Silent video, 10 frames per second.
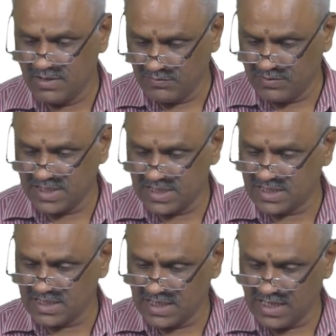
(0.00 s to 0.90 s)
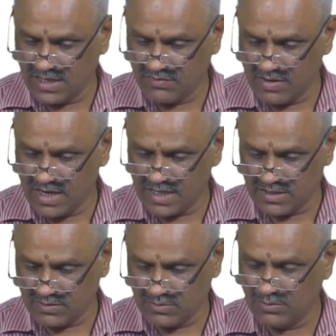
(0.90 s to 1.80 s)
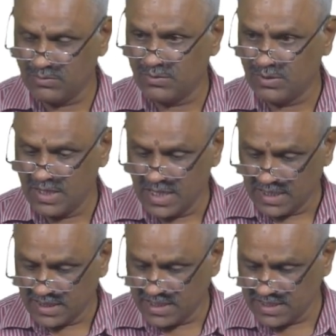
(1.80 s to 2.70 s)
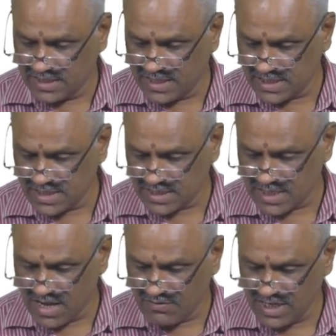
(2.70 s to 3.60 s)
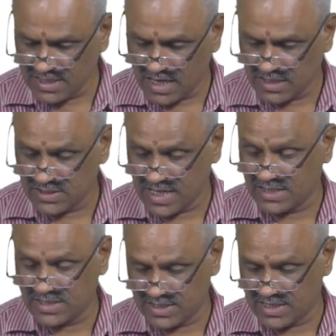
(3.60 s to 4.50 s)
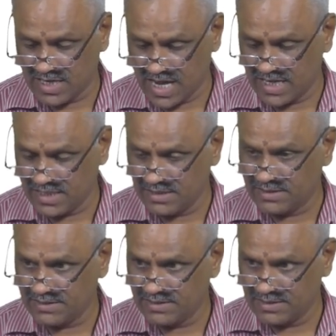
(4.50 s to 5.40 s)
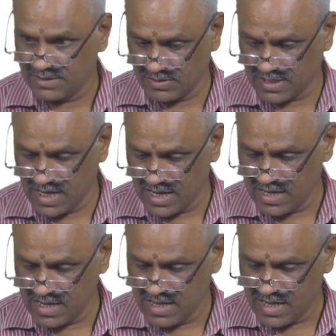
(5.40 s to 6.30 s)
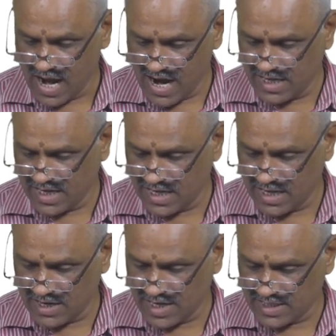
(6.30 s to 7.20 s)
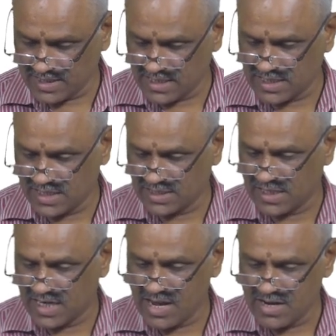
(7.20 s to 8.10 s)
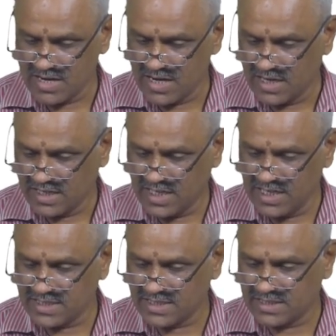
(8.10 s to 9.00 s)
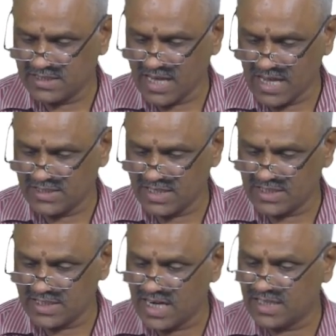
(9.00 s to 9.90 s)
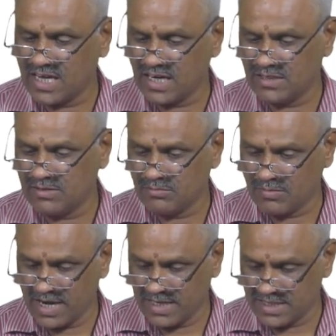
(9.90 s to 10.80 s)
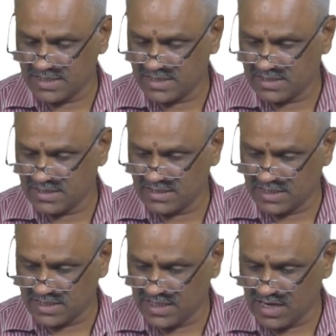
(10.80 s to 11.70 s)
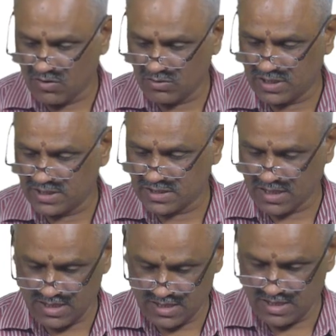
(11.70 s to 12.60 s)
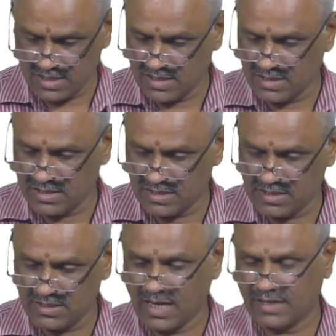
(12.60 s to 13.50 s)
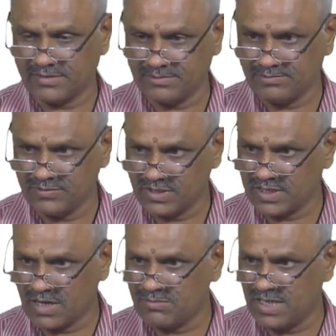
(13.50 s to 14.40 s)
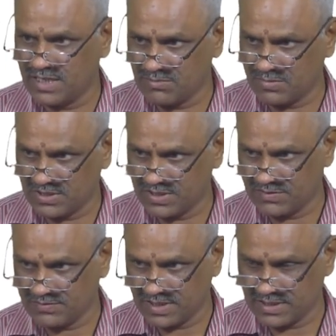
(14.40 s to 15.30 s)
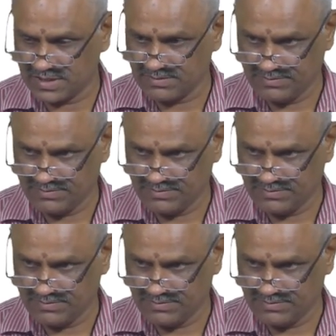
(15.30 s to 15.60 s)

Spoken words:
which is equivalent to, this is 11 is on the saturation line, okay, and here saturation line, T saturation at that minus the T out is called that terminal temperature difference.